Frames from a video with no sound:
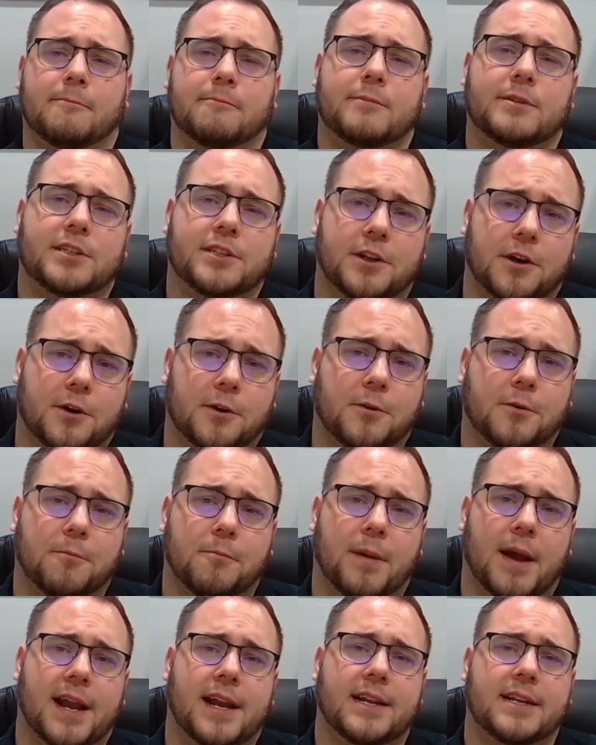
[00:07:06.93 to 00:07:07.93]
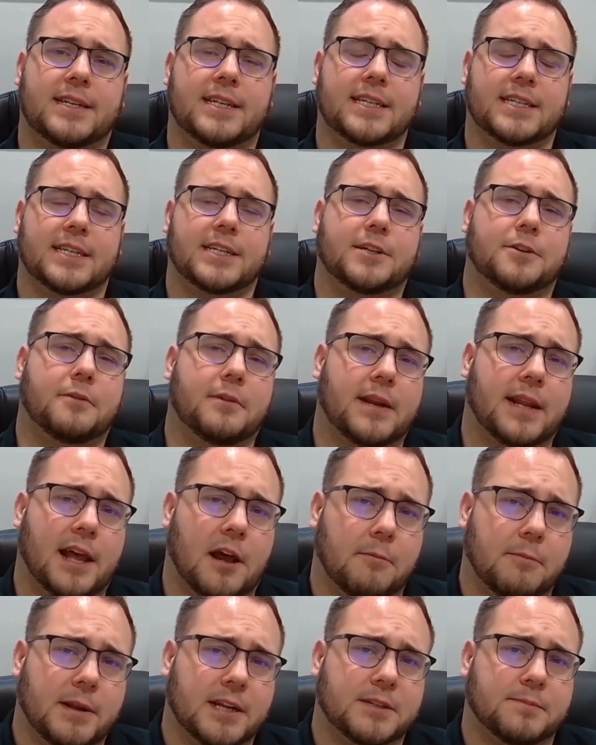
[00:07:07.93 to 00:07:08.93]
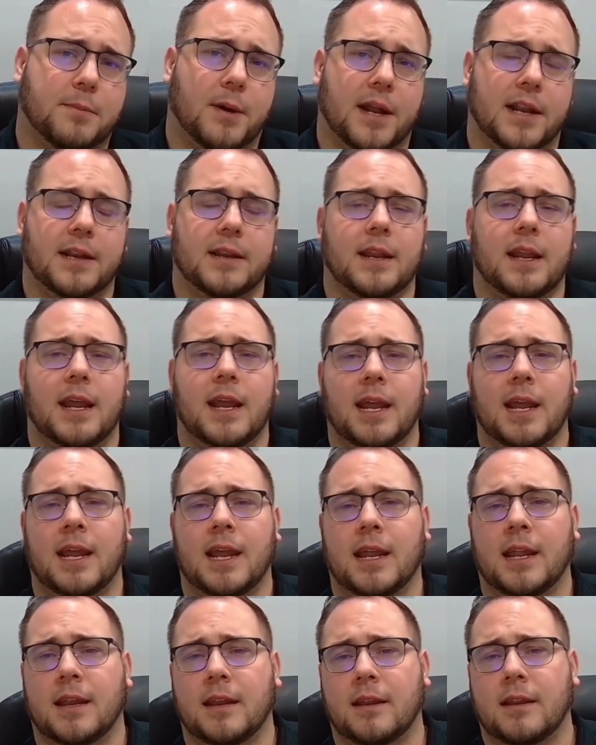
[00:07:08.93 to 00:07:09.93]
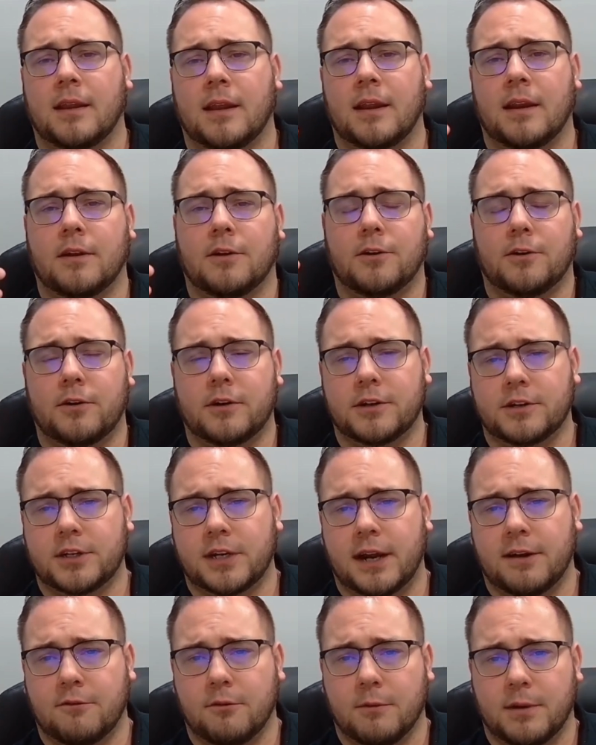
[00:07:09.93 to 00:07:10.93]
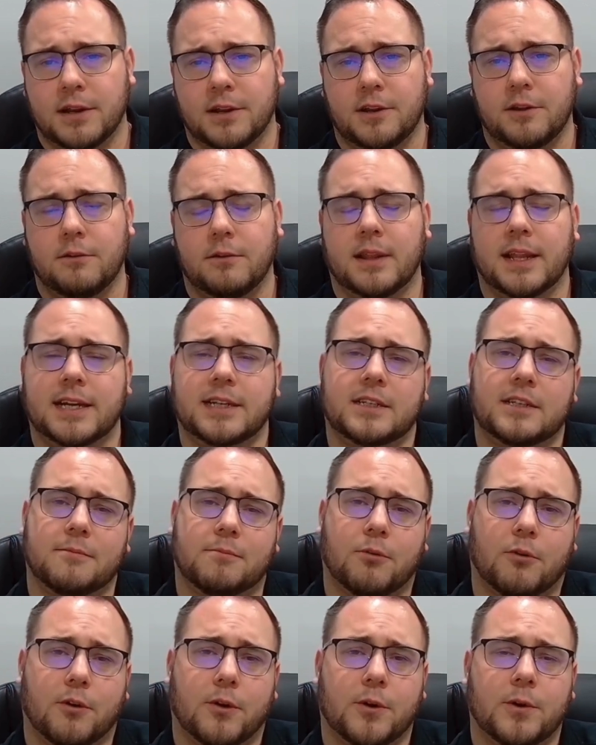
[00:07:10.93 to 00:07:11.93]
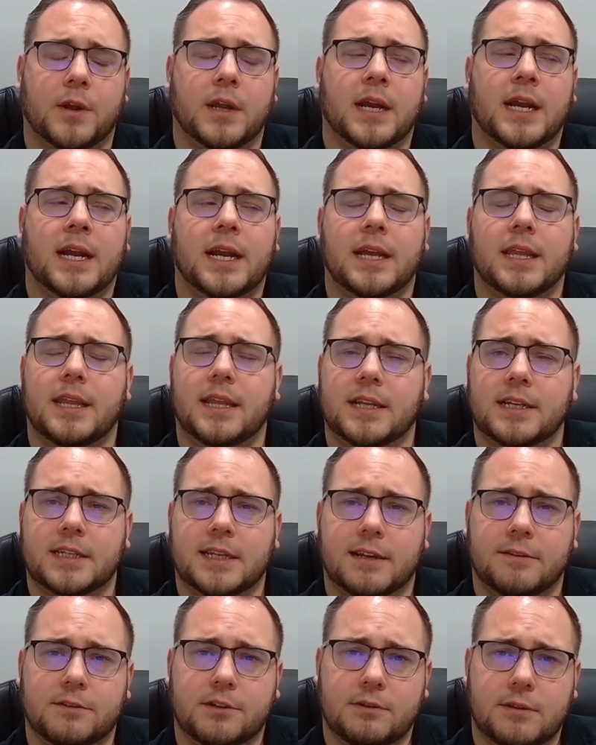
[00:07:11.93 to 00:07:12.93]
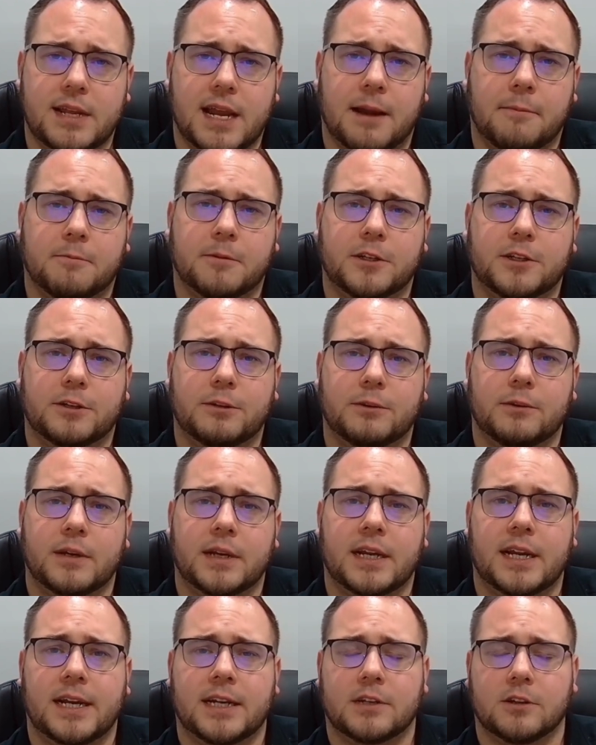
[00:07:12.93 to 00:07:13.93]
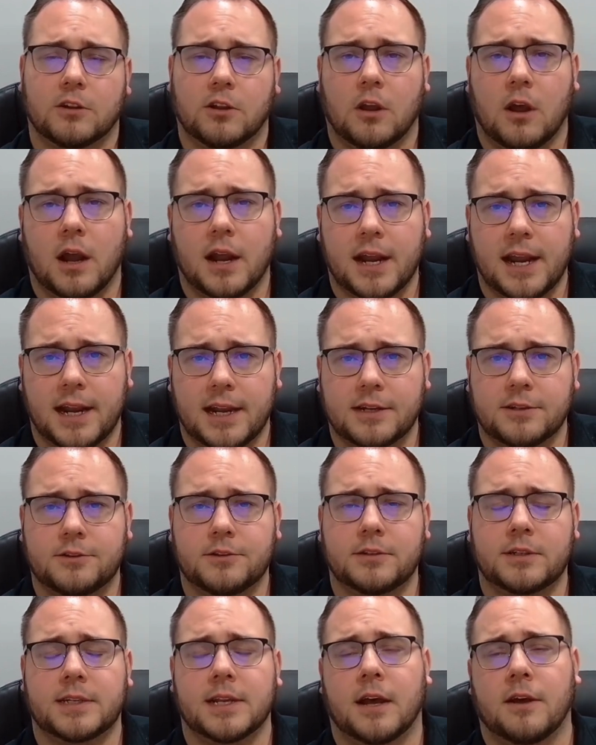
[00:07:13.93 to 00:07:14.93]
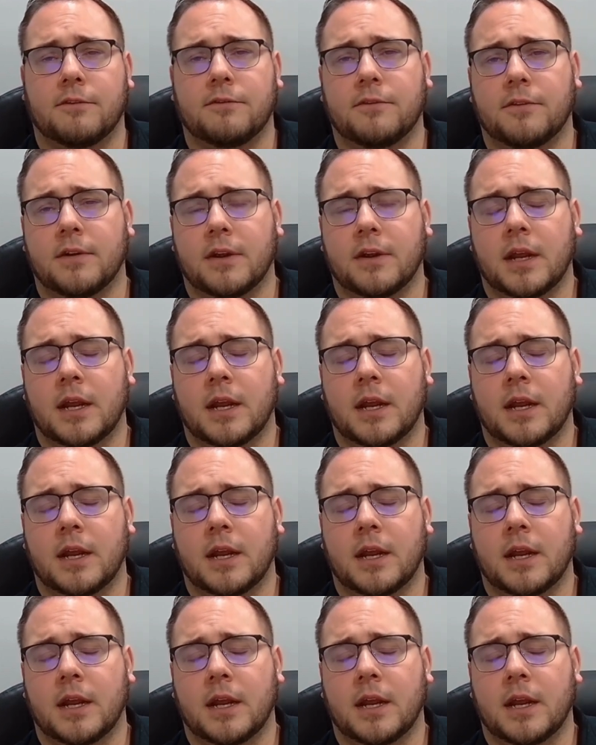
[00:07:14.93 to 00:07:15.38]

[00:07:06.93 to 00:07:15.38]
So by discontinuing the help desk button and encouraging everyone to utilize the portal, this gives you the opportunity to log in as yourself.